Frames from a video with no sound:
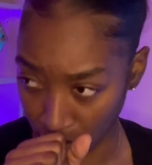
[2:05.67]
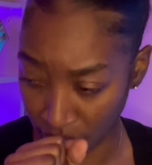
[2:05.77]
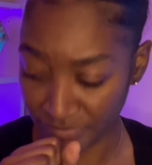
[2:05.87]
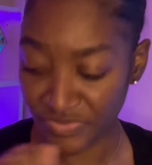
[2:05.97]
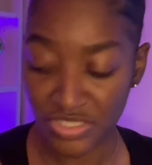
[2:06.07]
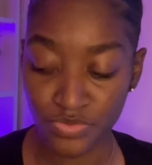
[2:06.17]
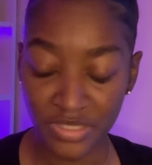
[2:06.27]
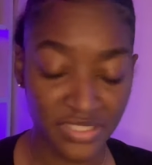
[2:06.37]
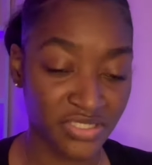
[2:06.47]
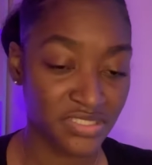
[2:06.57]
this is
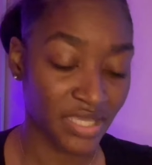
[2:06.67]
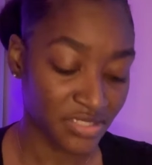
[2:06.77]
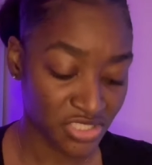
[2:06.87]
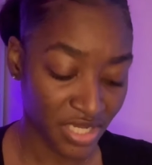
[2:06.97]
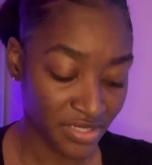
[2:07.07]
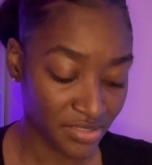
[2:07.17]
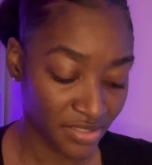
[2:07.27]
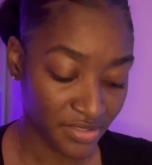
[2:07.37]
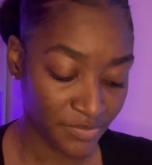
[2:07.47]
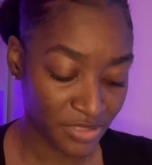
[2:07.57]
really just not a shot at
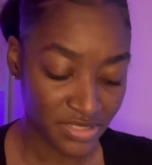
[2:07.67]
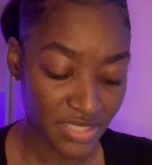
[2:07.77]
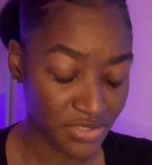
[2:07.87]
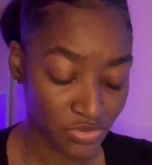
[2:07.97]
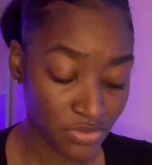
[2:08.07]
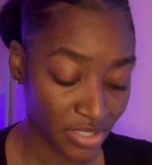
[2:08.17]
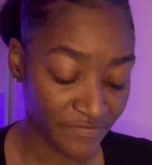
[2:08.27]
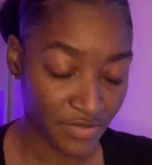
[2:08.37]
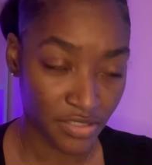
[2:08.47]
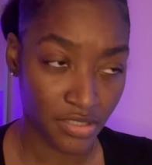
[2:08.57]
Nicki because I do love
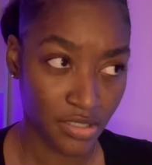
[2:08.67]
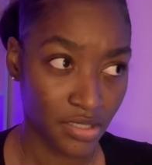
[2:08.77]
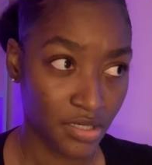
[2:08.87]
her.